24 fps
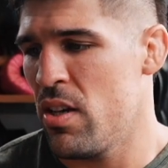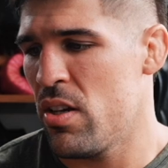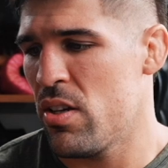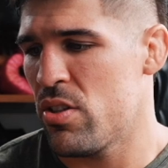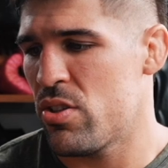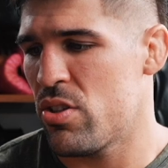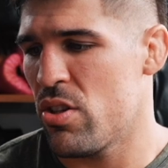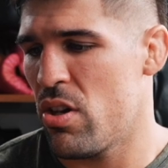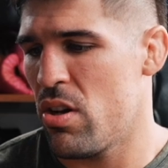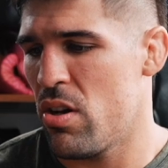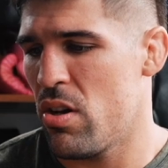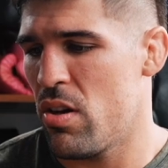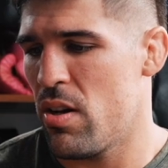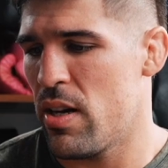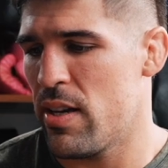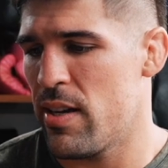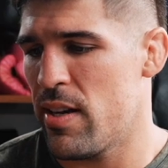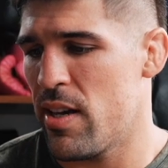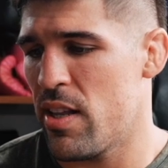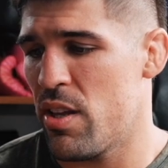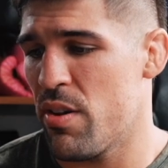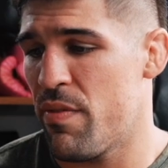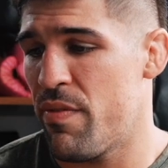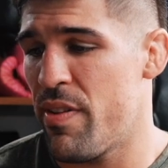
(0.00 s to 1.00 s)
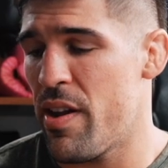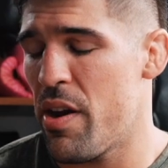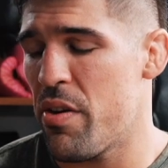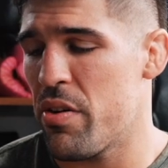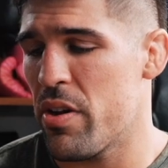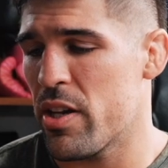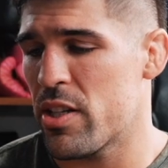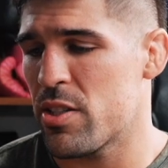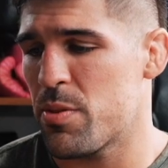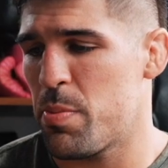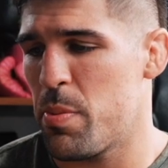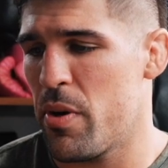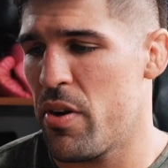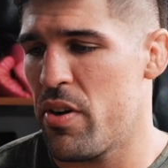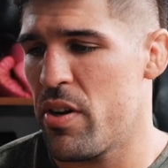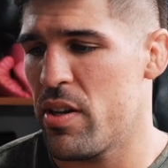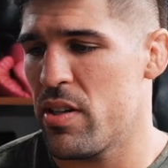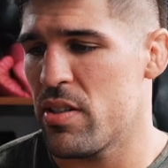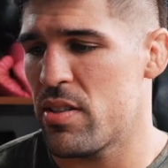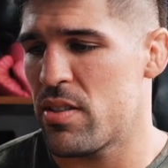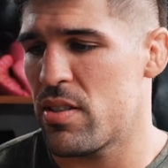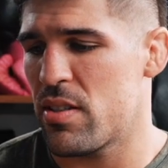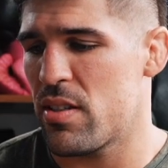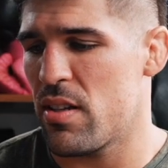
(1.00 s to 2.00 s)
So another very
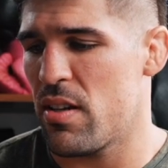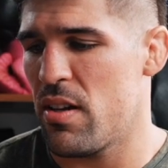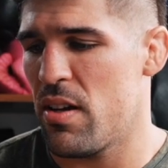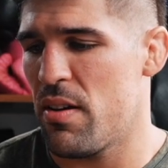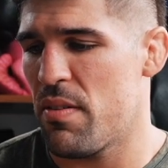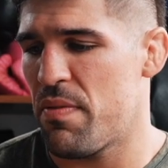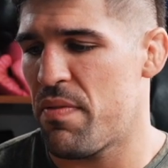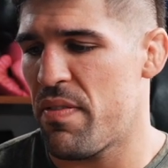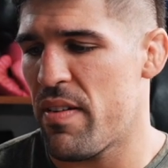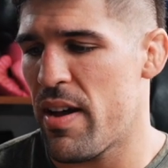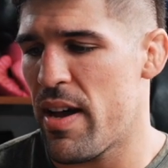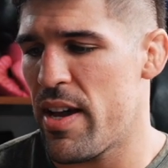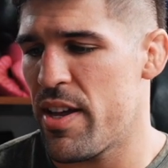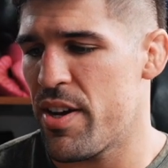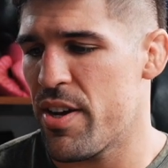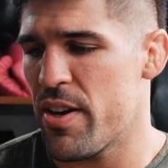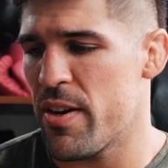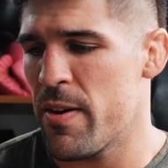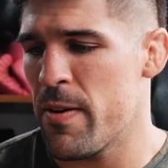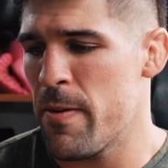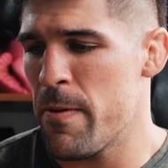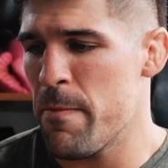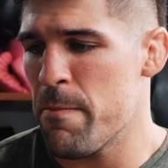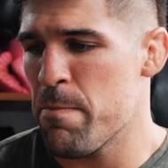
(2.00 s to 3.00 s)
experienced fighter.